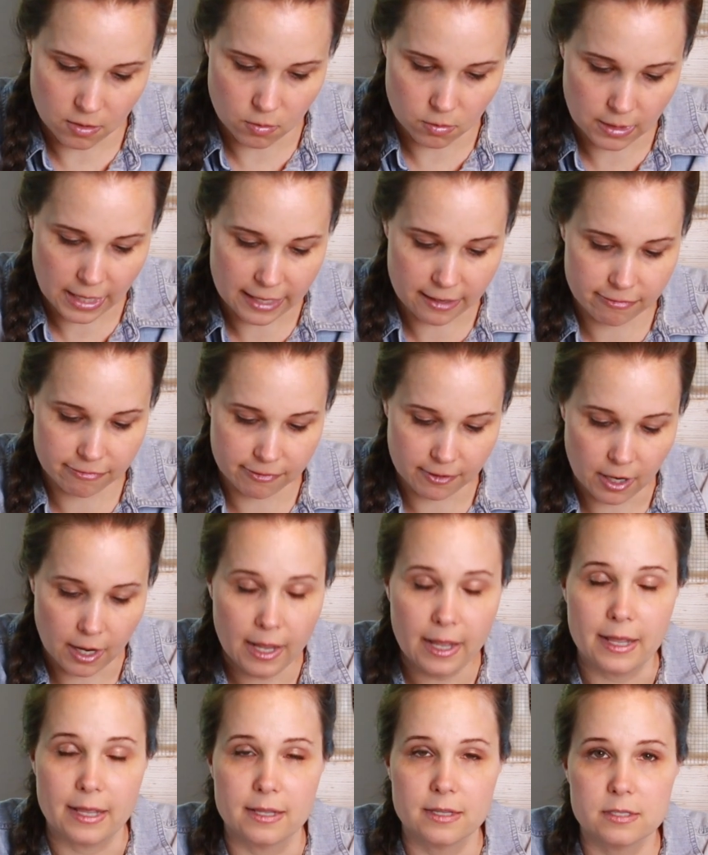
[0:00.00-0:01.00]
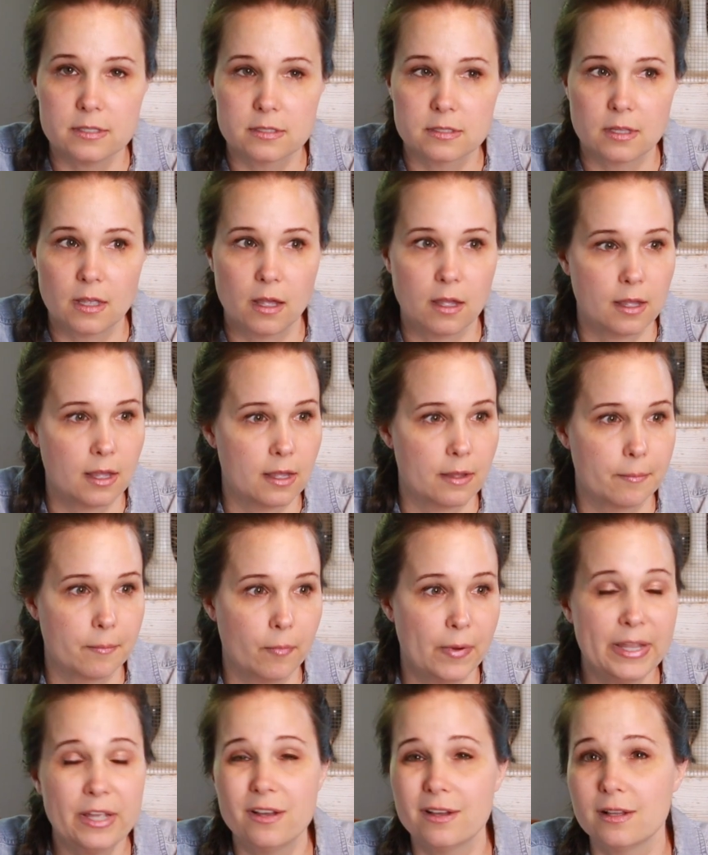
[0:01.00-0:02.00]
Like for us,
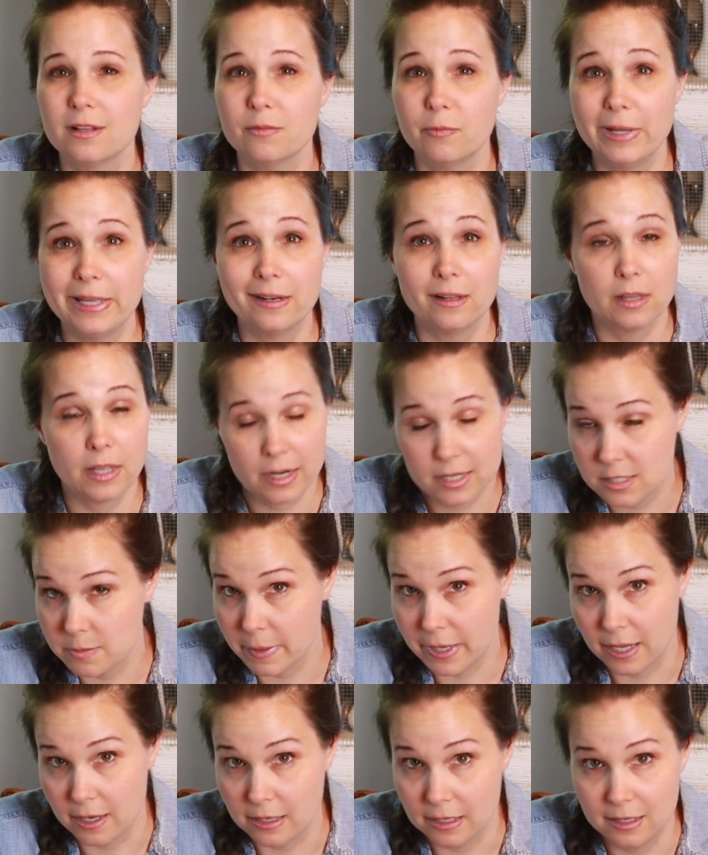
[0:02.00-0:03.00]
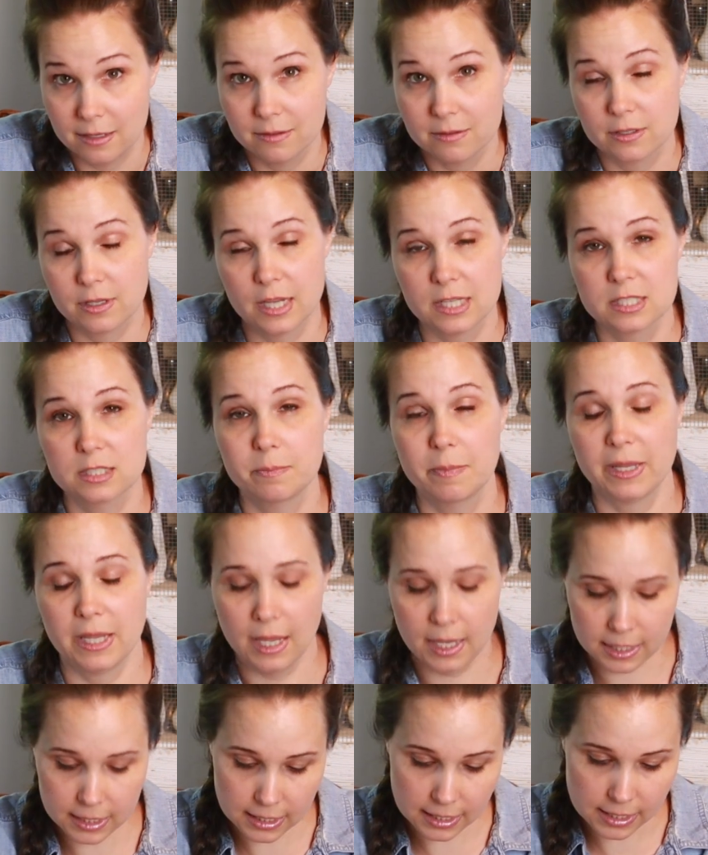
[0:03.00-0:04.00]
we eat a lot of spaghetti because
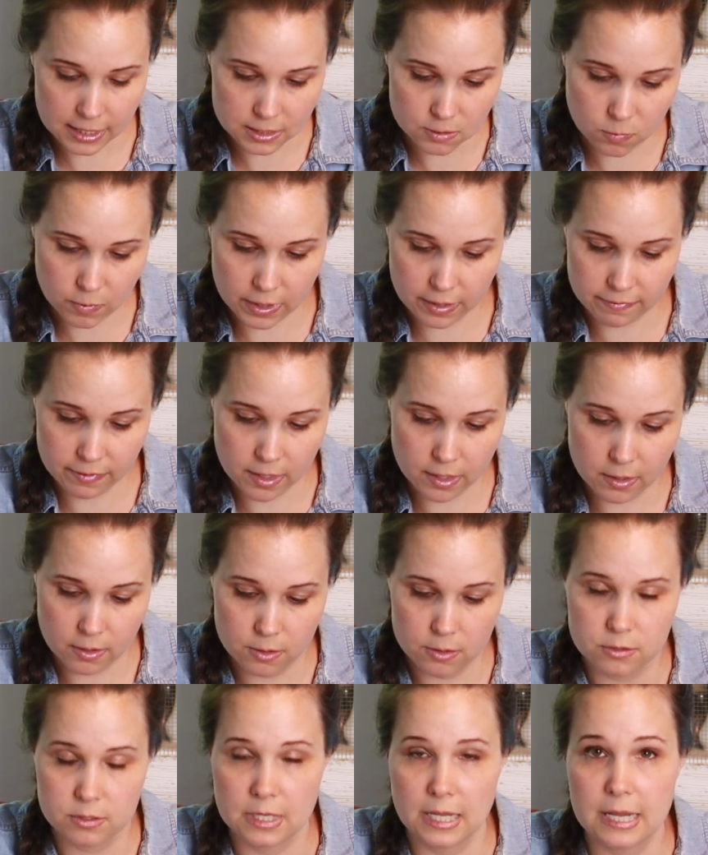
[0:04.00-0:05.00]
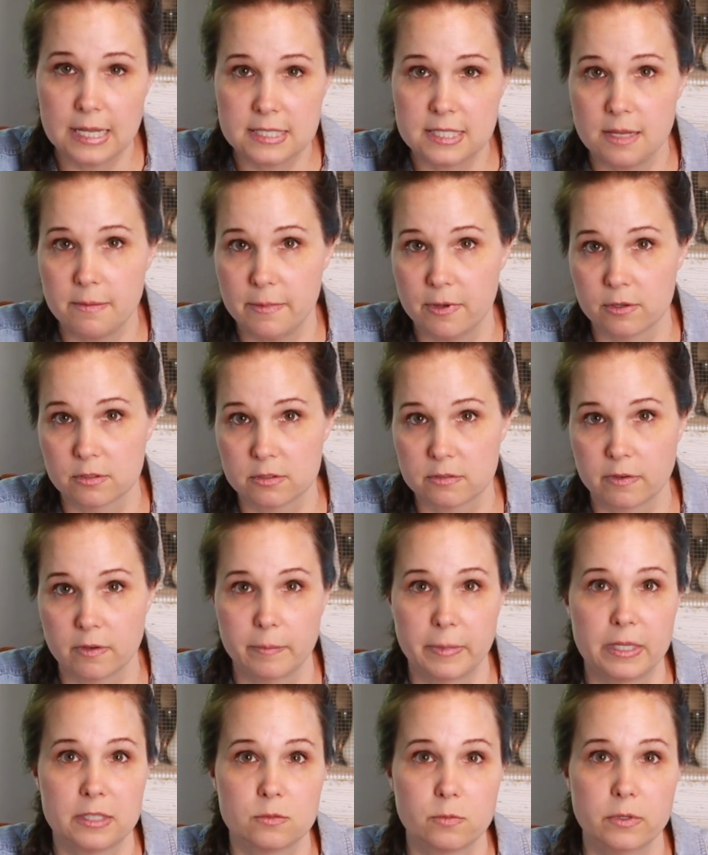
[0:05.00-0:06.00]
spaghetti is one of those easy meals for
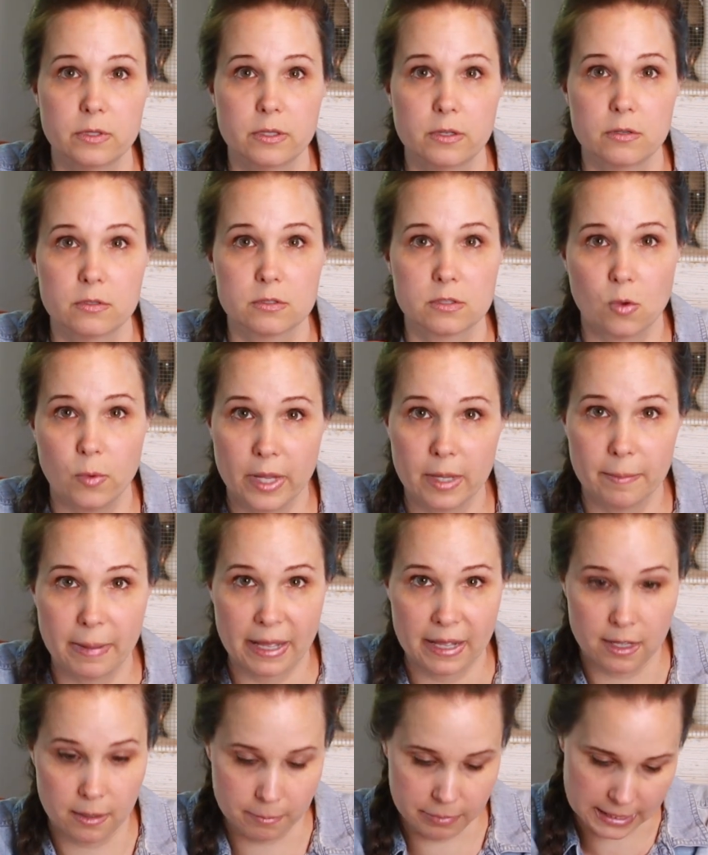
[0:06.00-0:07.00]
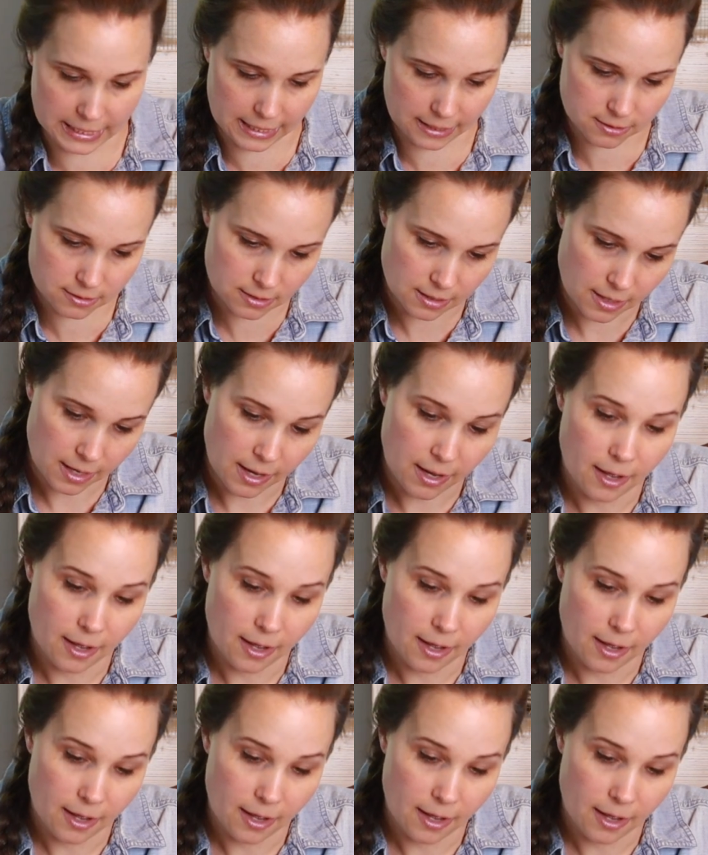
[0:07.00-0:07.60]
me. It's one of those quick backup plans.